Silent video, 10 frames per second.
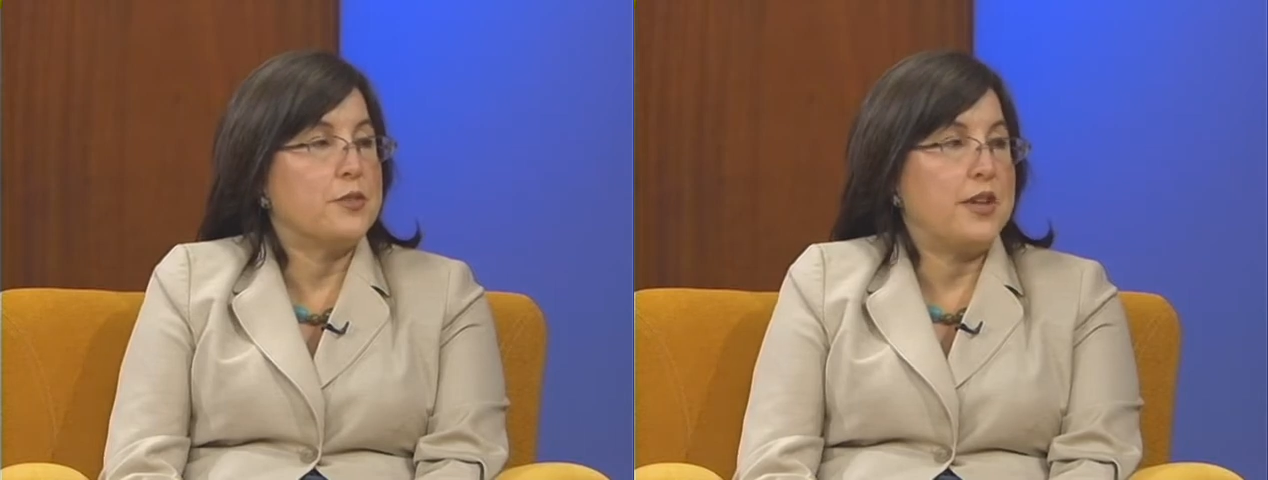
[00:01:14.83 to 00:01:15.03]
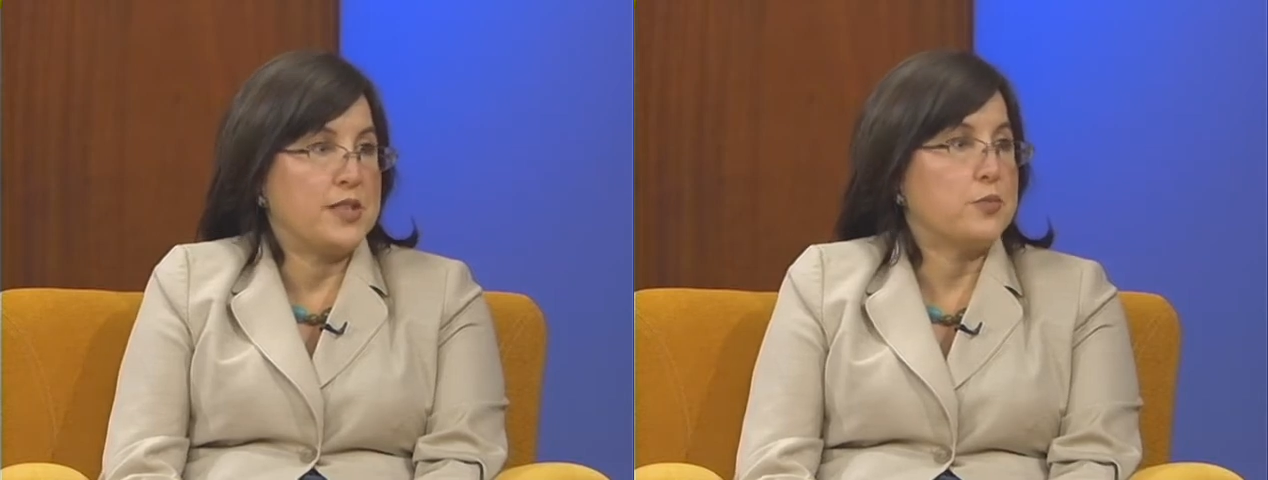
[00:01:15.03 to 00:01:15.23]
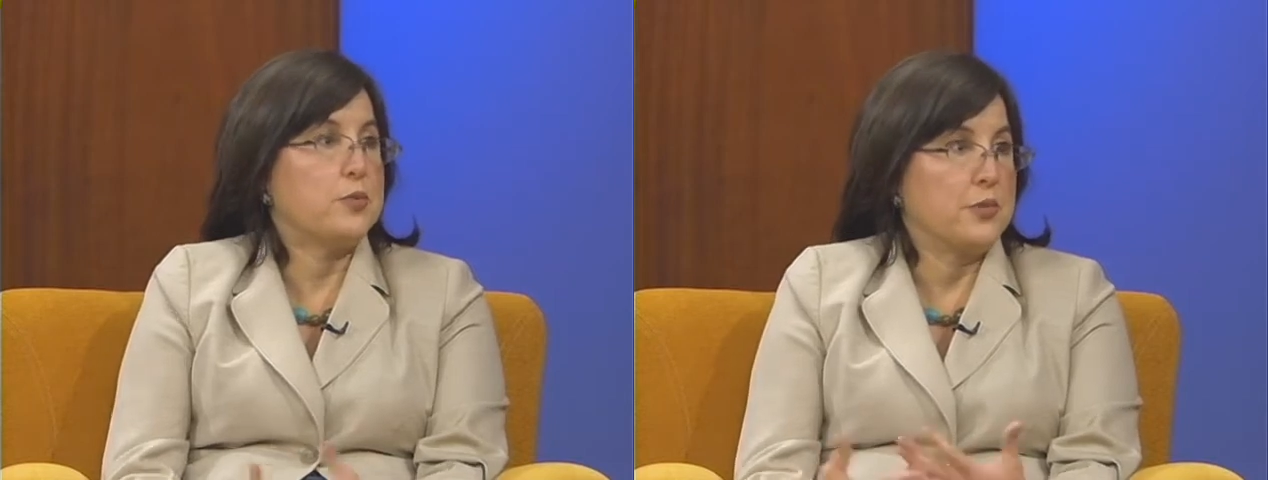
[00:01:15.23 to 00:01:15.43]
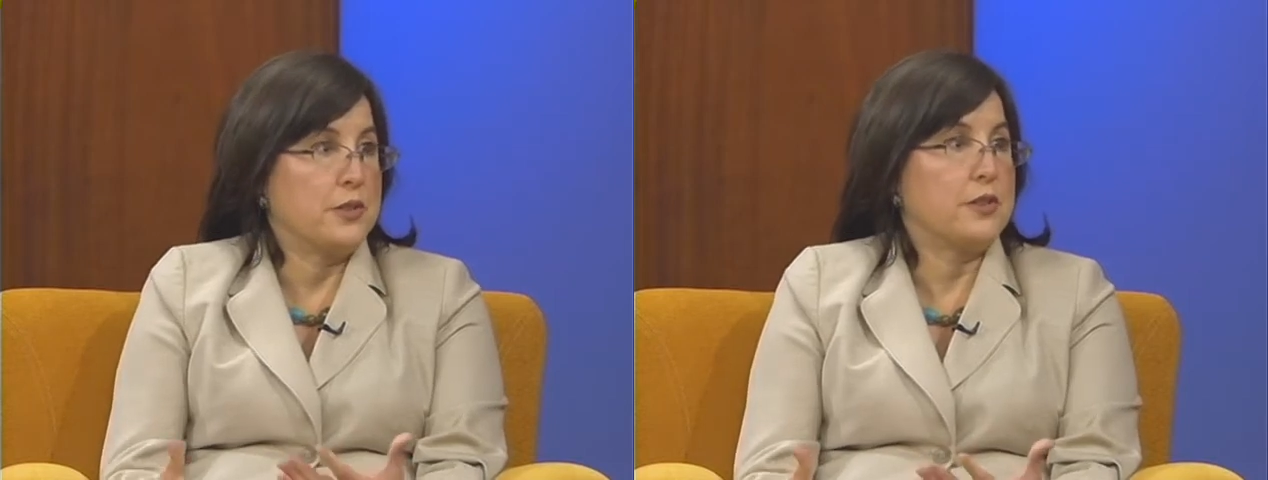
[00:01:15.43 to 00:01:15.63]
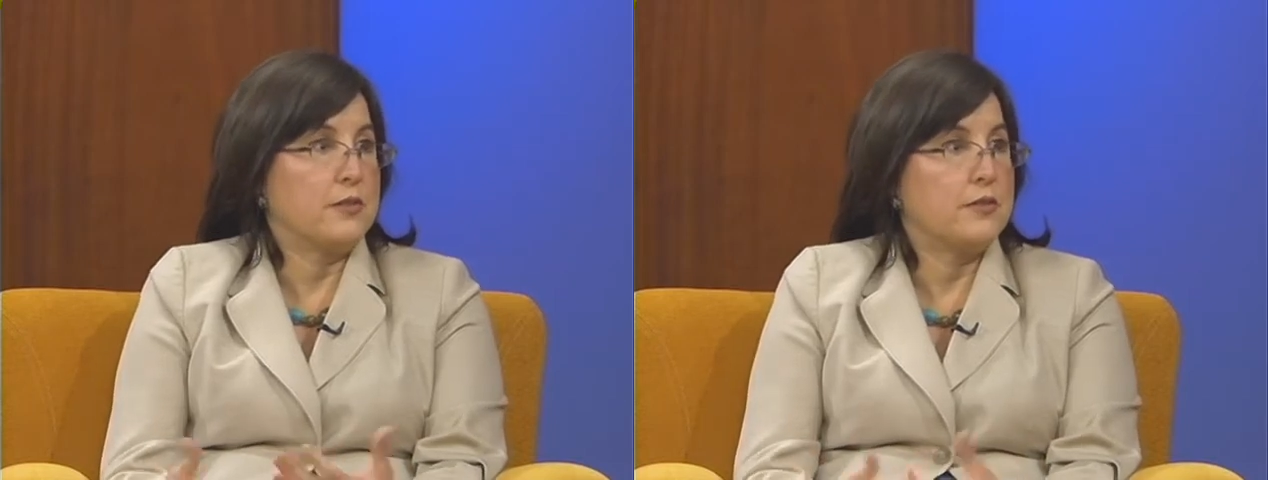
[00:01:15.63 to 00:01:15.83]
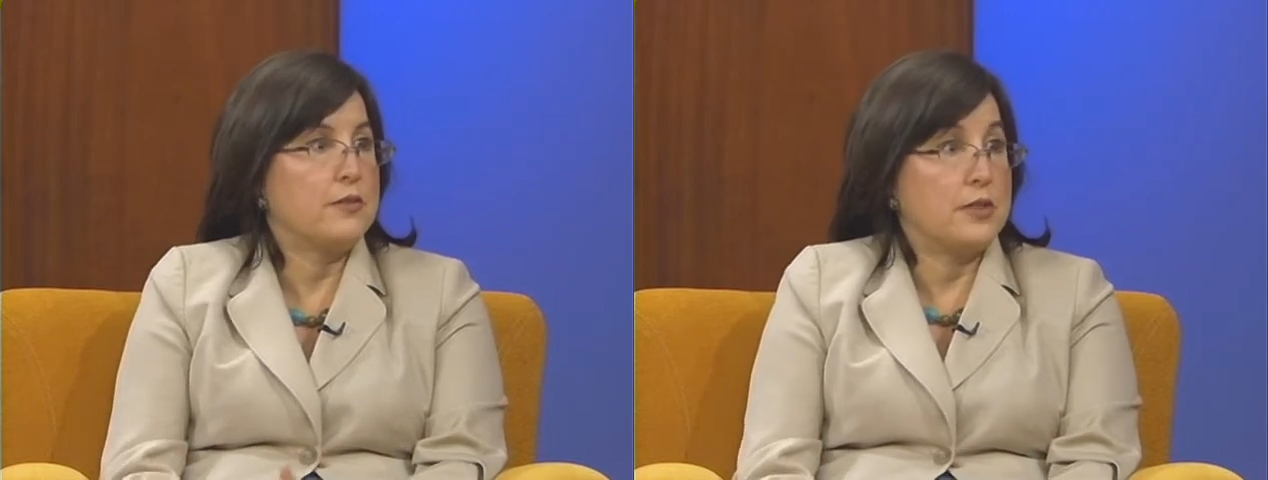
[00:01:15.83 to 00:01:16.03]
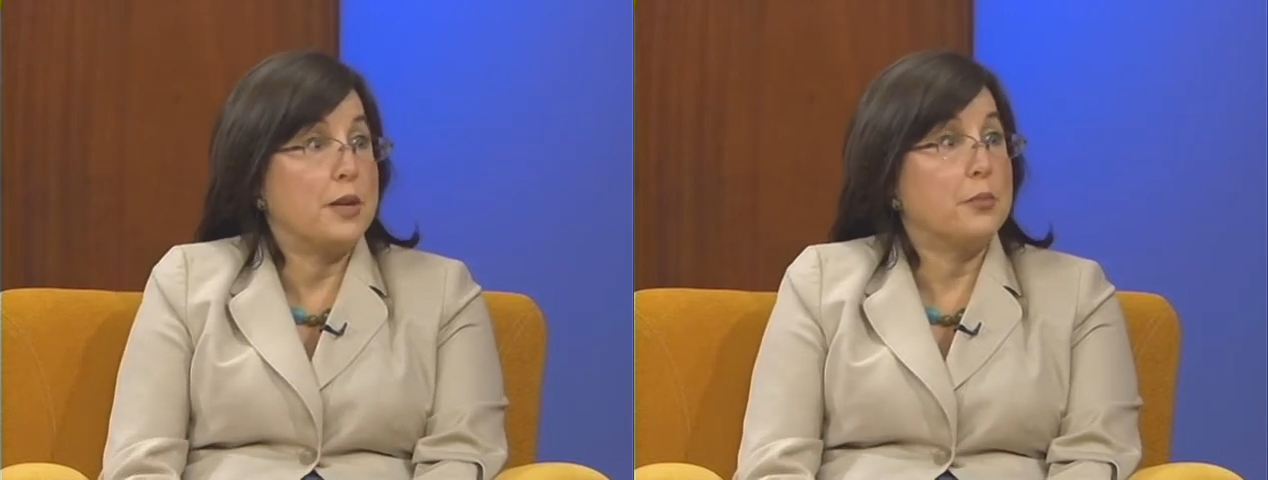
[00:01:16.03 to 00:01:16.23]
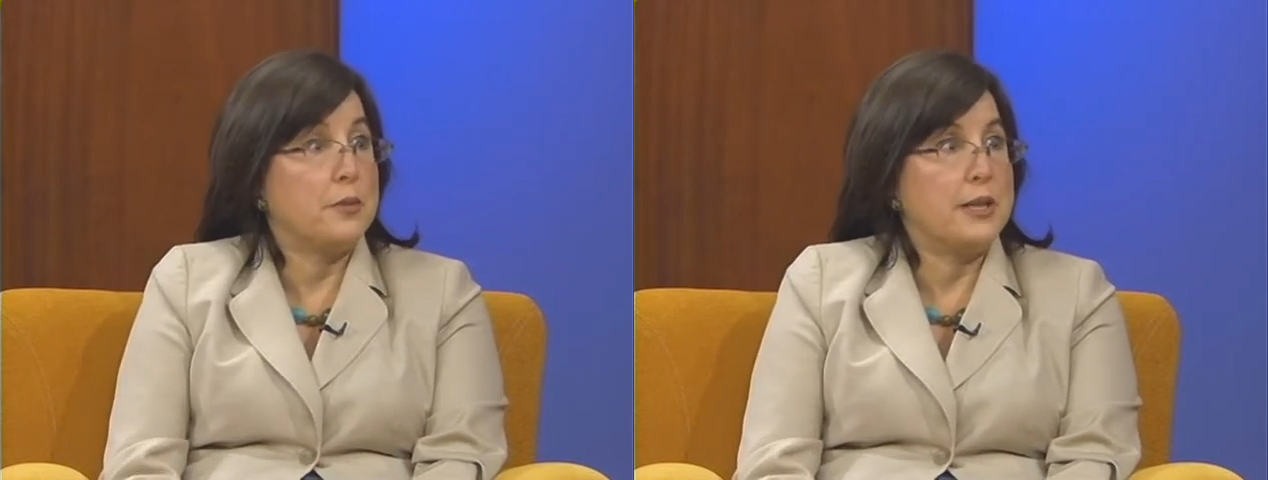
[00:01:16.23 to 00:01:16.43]
So that's what we're
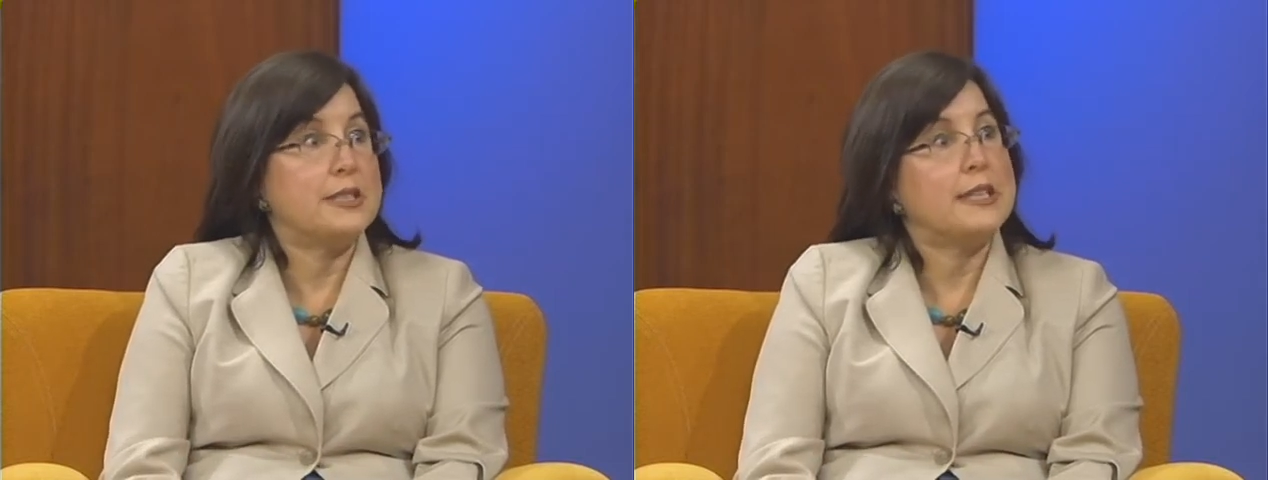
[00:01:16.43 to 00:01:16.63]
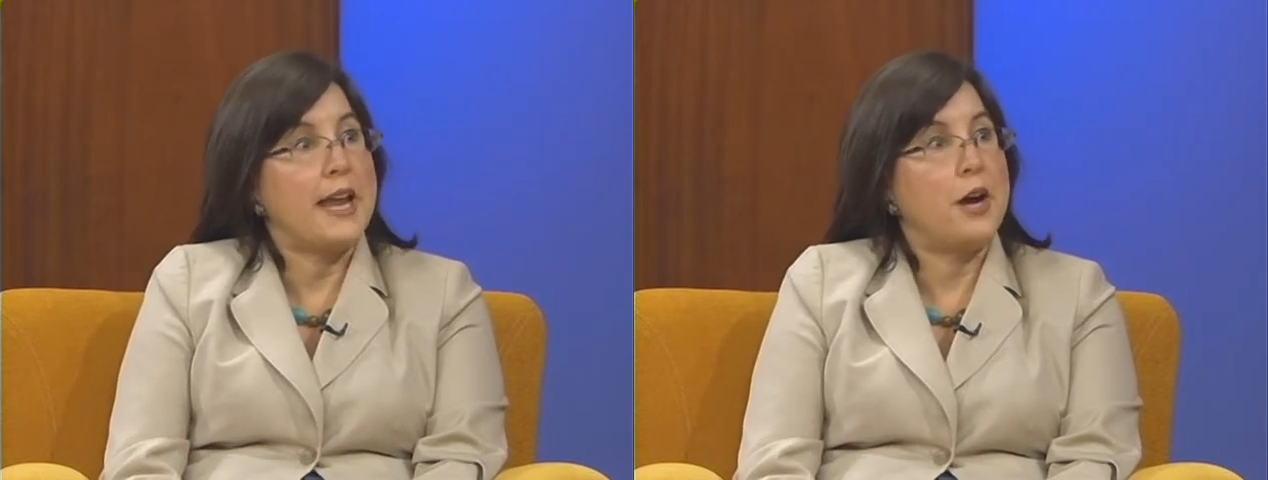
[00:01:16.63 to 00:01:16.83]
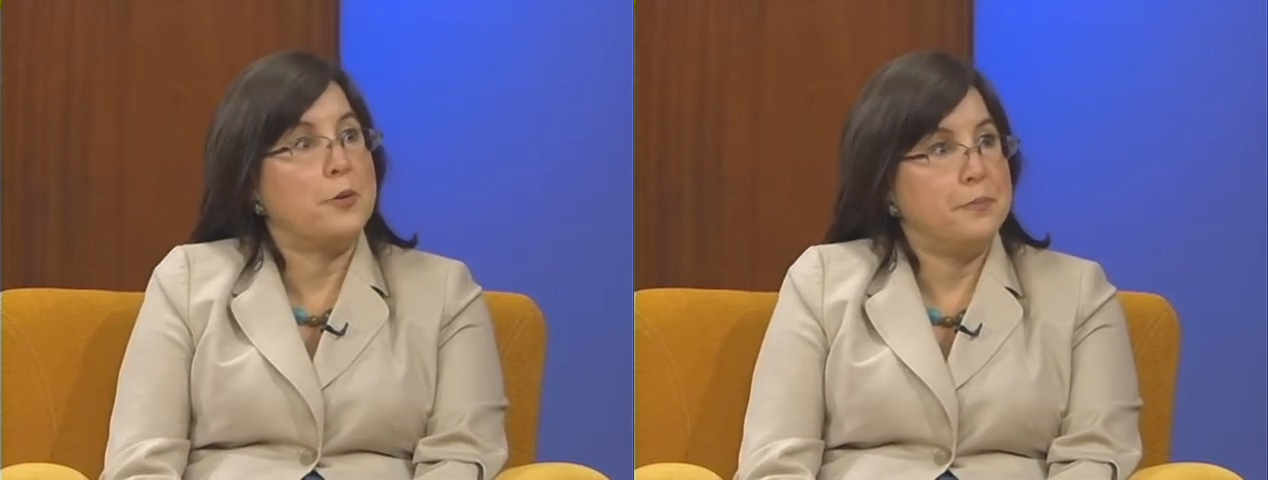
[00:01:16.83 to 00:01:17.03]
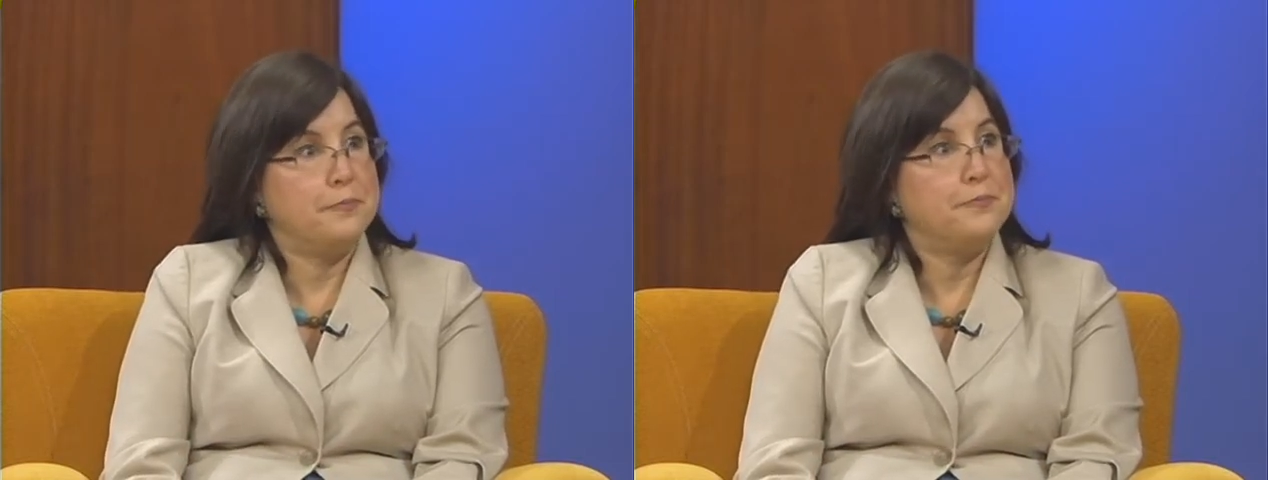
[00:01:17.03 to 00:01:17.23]
implementing now.